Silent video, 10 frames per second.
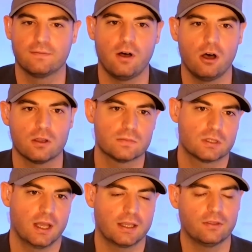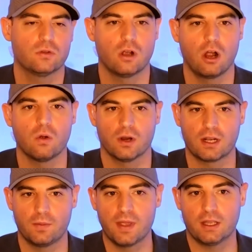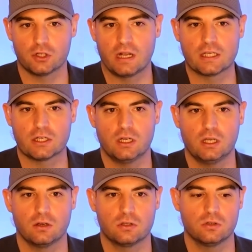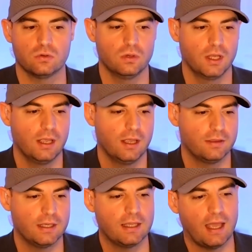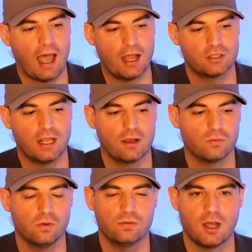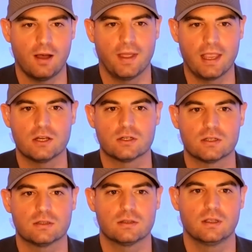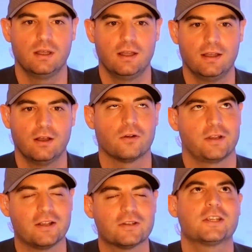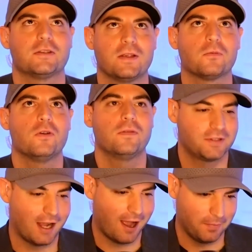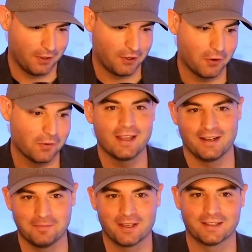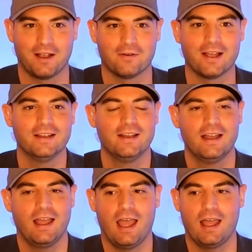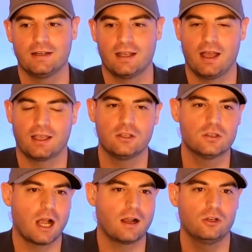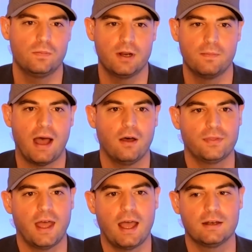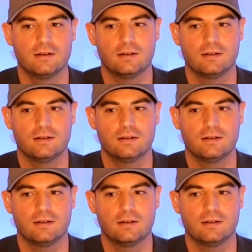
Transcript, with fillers: volumes again through your artwork. And I'm gonna make a transition here to the hashtag rooftop Asian, or excuse me, rooftop Korean. Let me get that right. And can you talk a little bit about that